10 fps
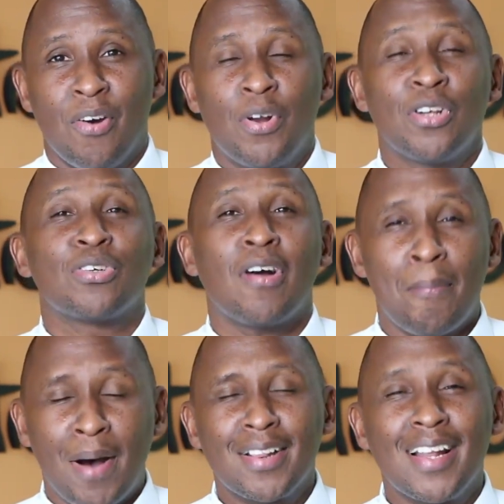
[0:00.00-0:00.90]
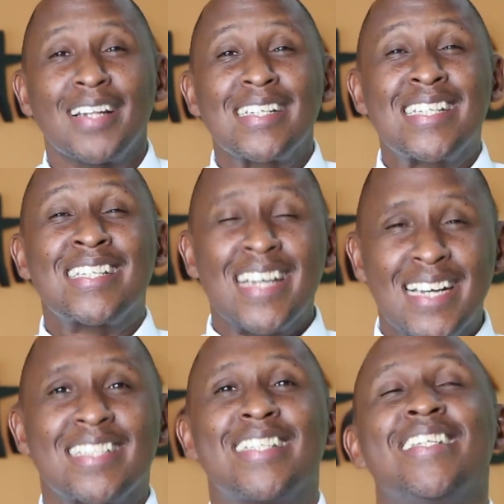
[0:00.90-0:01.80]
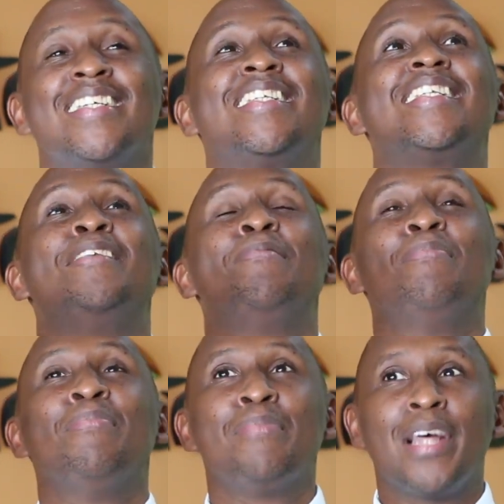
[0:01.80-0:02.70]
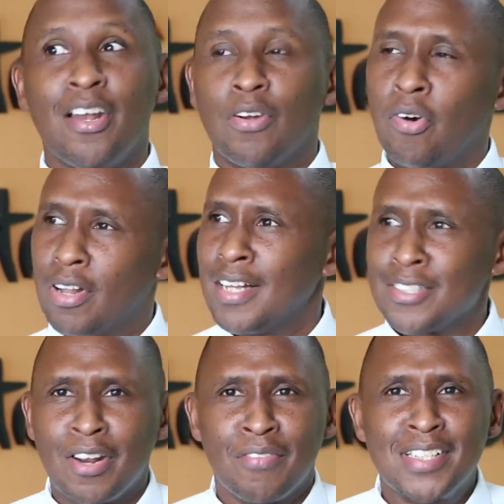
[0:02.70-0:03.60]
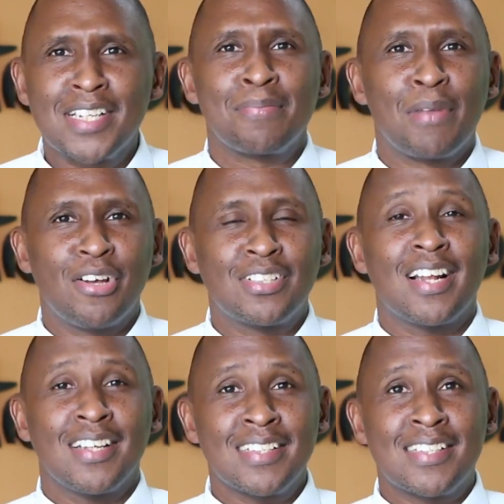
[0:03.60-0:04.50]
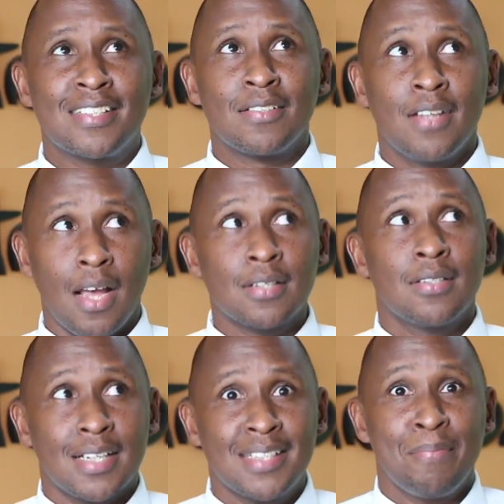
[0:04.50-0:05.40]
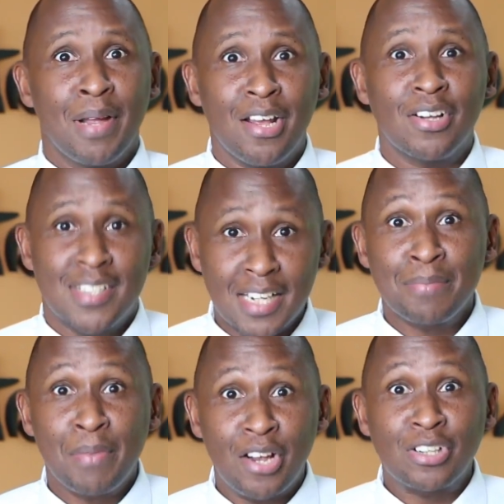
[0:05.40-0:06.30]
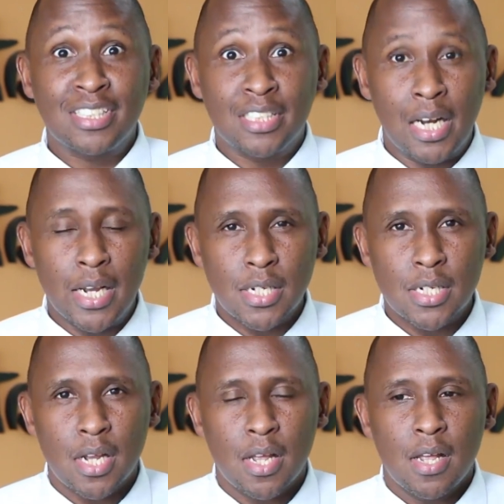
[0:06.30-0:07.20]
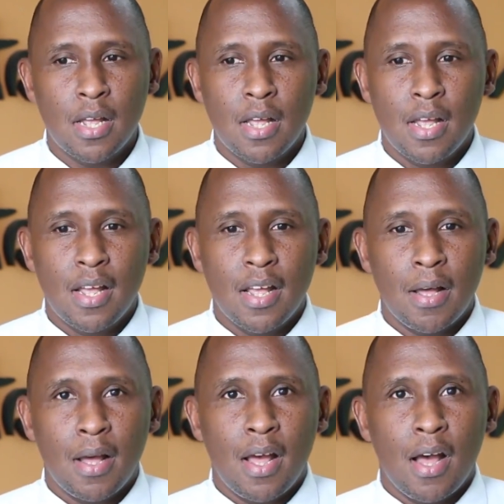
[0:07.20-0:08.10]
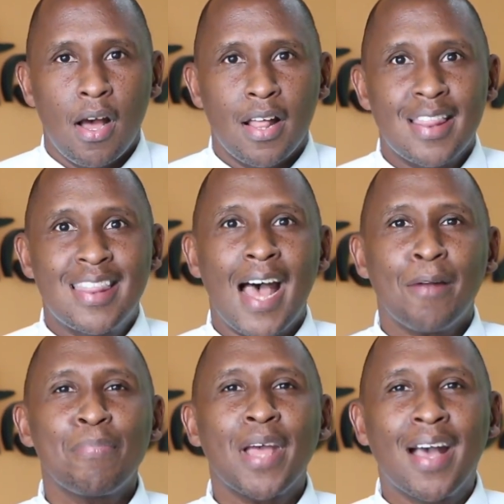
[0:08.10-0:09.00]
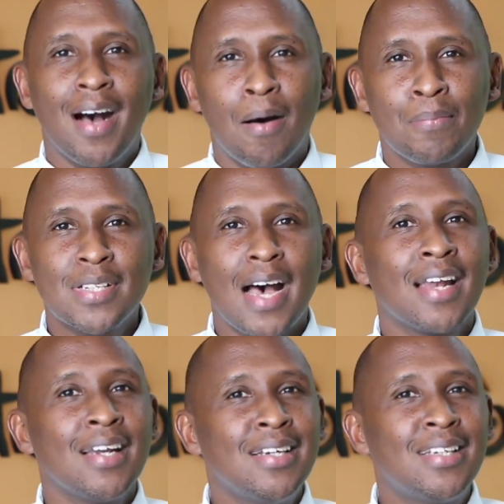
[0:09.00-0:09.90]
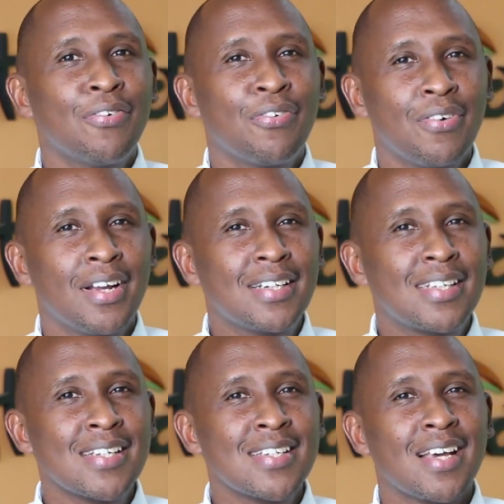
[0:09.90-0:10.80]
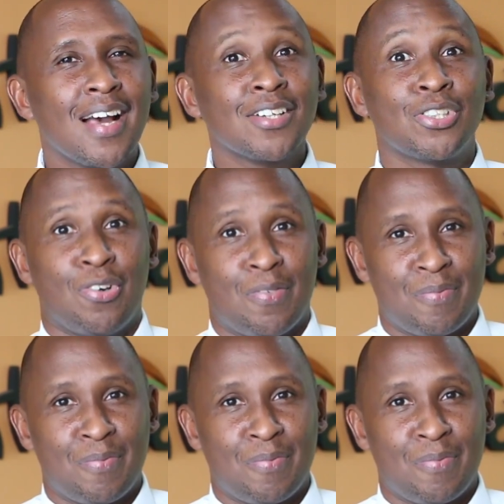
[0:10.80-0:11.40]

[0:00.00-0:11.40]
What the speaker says: When you talk about that 6 million, no, that's not even 6 million shillings, it's, 6 million shillings. That becomes a different discussion.